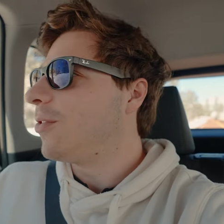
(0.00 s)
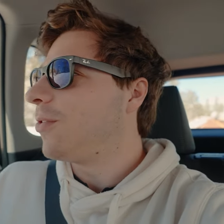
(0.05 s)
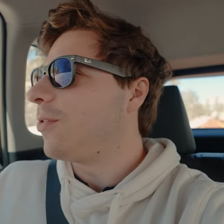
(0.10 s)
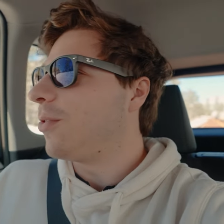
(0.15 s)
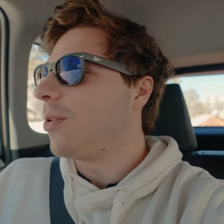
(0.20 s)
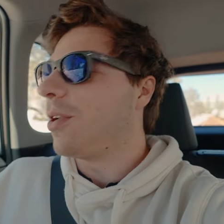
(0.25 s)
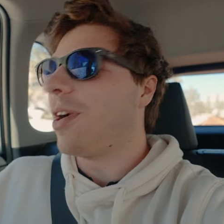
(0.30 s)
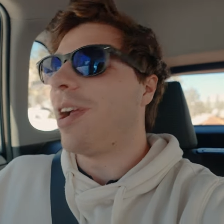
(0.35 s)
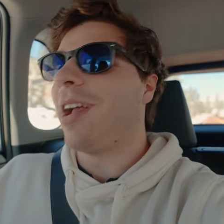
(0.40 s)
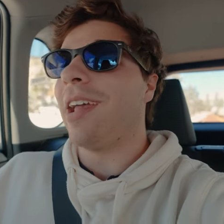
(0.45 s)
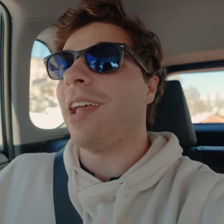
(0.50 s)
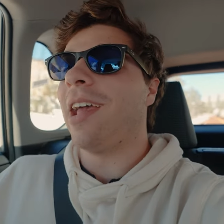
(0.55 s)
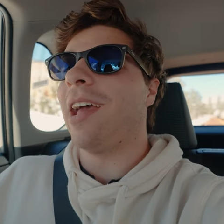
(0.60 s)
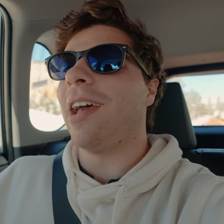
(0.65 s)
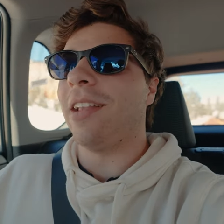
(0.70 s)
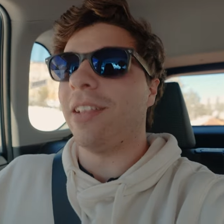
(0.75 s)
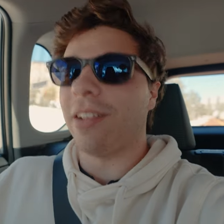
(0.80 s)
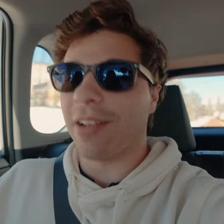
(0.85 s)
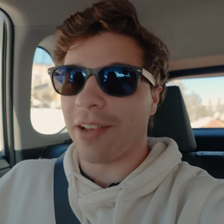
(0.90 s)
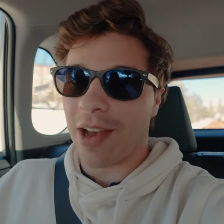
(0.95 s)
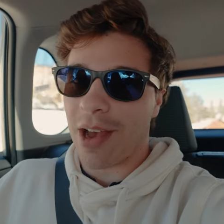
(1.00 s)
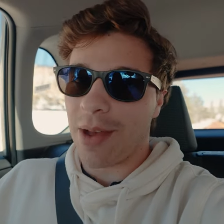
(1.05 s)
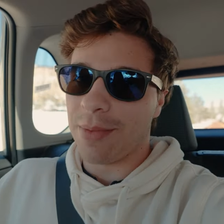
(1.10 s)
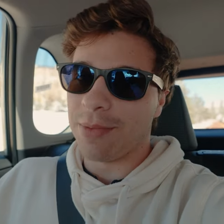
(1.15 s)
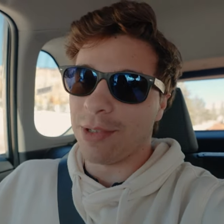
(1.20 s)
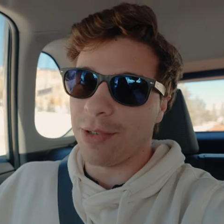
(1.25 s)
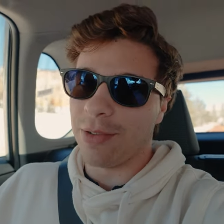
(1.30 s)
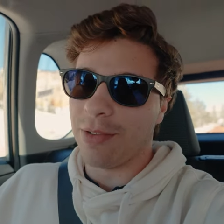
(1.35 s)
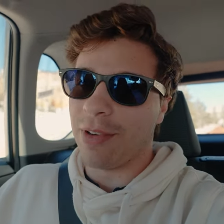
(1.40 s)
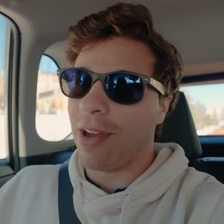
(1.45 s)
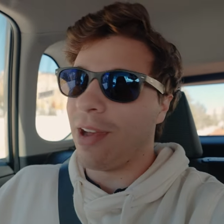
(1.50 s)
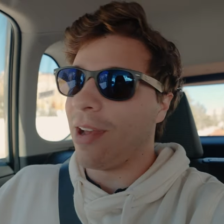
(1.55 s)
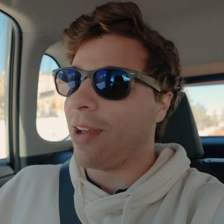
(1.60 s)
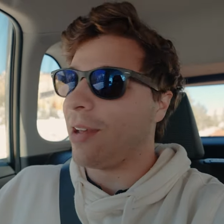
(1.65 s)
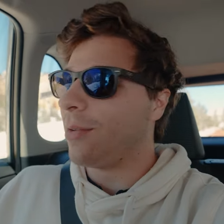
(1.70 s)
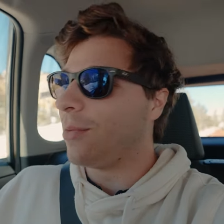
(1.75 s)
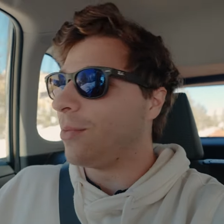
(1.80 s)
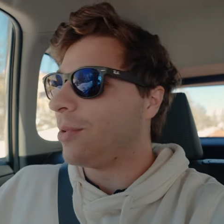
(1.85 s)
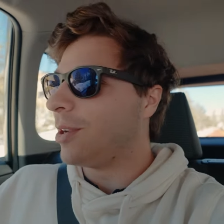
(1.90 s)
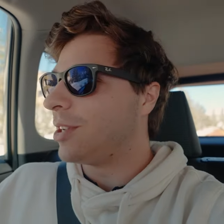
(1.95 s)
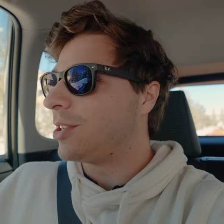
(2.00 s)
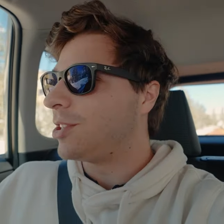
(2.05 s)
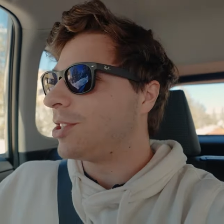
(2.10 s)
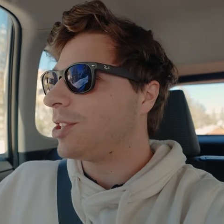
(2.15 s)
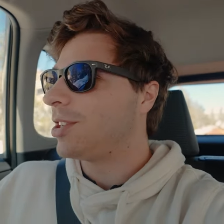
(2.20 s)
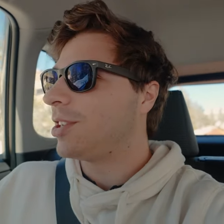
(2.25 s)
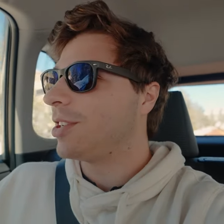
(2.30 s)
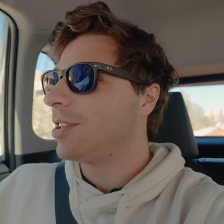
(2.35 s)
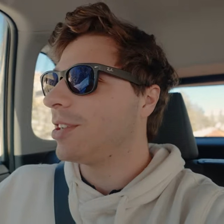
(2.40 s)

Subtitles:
for a helicopter ride, which